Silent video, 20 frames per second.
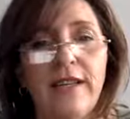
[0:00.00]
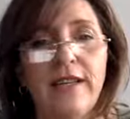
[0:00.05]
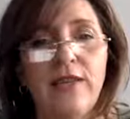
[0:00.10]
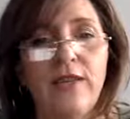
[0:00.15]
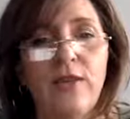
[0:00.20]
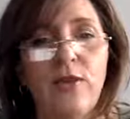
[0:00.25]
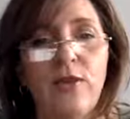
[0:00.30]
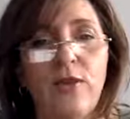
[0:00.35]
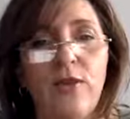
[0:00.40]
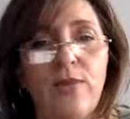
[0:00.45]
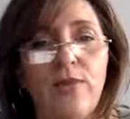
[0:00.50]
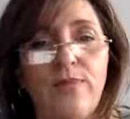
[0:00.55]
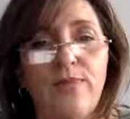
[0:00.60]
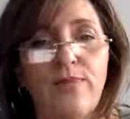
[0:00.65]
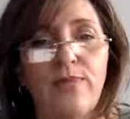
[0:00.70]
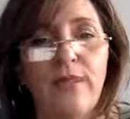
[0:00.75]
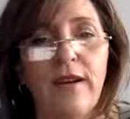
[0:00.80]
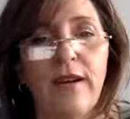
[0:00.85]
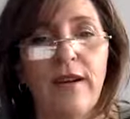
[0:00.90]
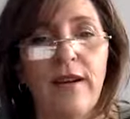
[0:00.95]
So
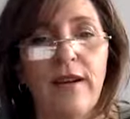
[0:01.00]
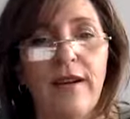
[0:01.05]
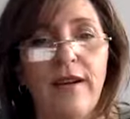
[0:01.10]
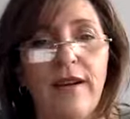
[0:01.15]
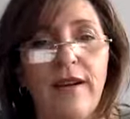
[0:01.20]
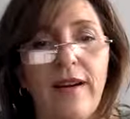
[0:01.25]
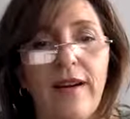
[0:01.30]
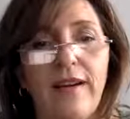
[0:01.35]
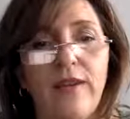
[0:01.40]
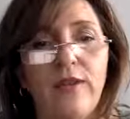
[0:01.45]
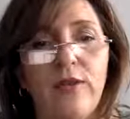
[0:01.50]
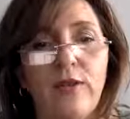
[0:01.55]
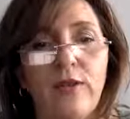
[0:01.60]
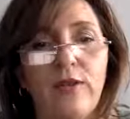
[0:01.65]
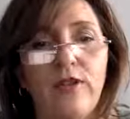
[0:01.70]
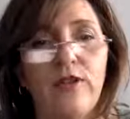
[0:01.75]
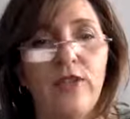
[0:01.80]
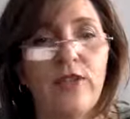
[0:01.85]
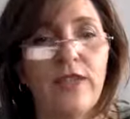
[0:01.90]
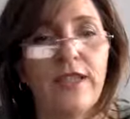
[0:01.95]
uh, I
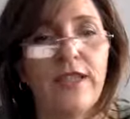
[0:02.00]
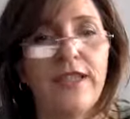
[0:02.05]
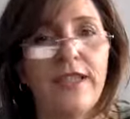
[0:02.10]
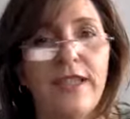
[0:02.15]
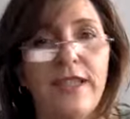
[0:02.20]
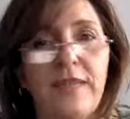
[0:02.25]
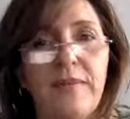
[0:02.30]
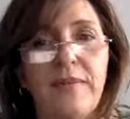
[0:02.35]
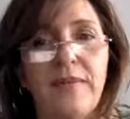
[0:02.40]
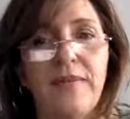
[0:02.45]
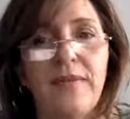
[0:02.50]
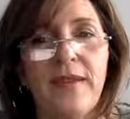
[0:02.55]
encourage you to seek Him.